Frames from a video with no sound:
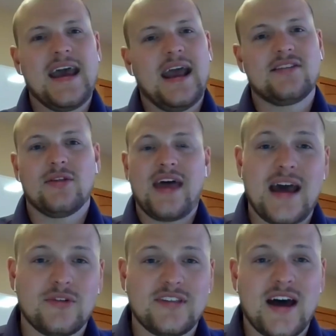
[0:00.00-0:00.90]
and so that
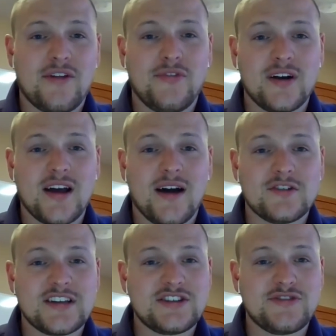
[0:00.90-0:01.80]
was not a fun
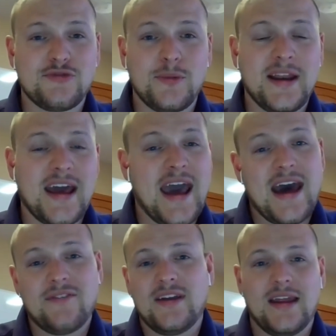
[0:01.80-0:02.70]
conversation for me to
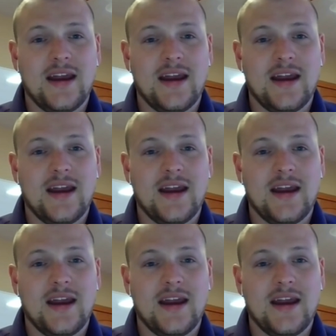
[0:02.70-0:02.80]
have and,